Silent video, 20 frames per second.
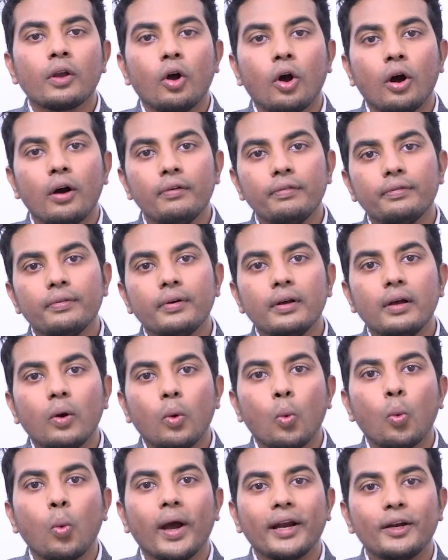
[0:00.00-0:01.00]
of
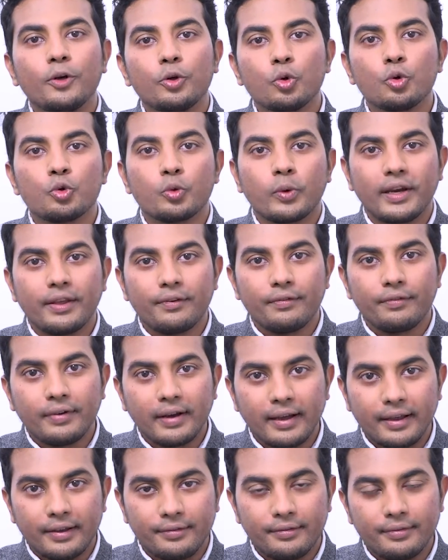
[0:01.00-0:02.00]
1 to
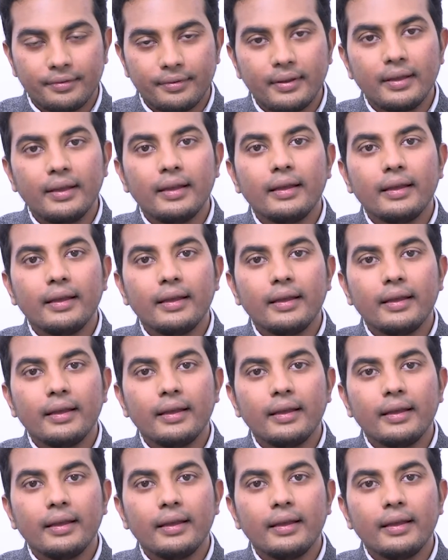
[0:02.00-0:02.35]
25.